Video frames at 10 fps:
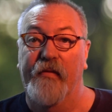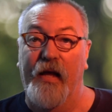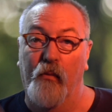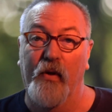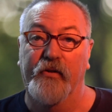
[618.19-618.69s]

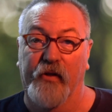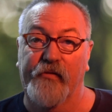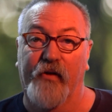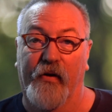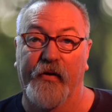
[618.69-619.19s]
They would
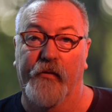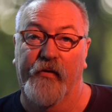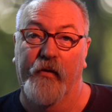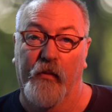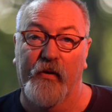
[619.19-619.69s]
just start
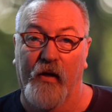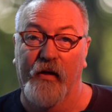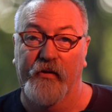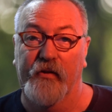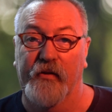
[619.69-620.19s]
using the word
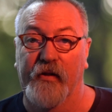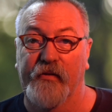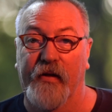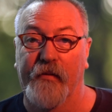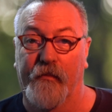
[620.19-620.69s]

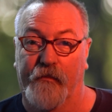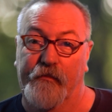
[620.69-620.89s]
consciousness and